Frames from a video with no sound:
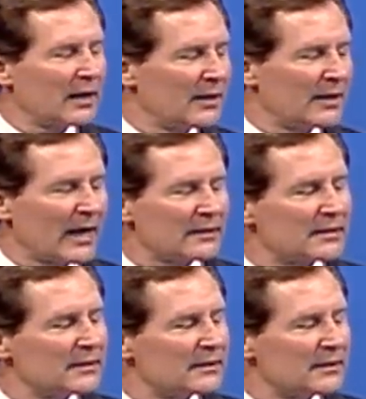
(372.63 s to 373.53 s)
that
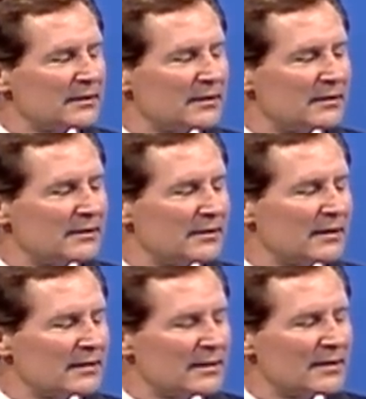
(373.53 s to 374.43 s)
the
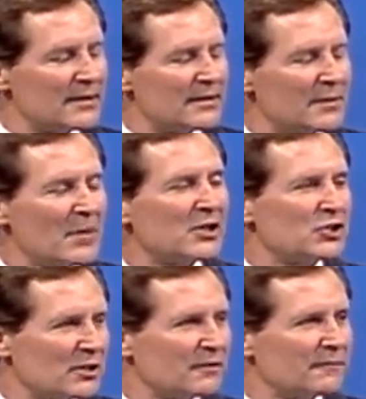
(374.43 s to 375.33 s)

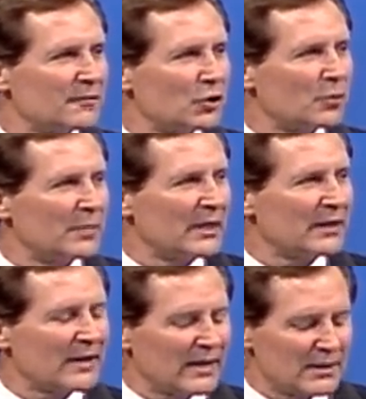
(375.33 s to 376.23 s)
dimension of your being
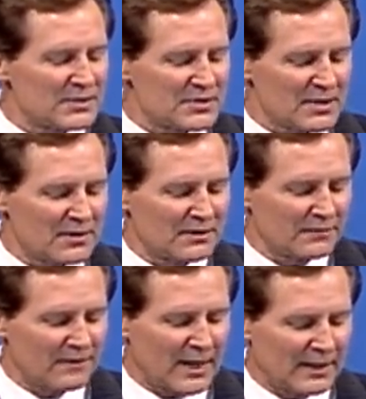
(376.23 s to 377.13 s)
that is the
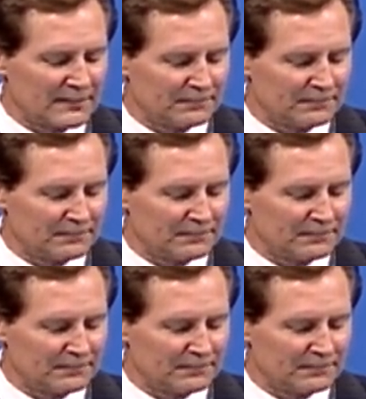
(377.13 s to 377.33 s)
divine.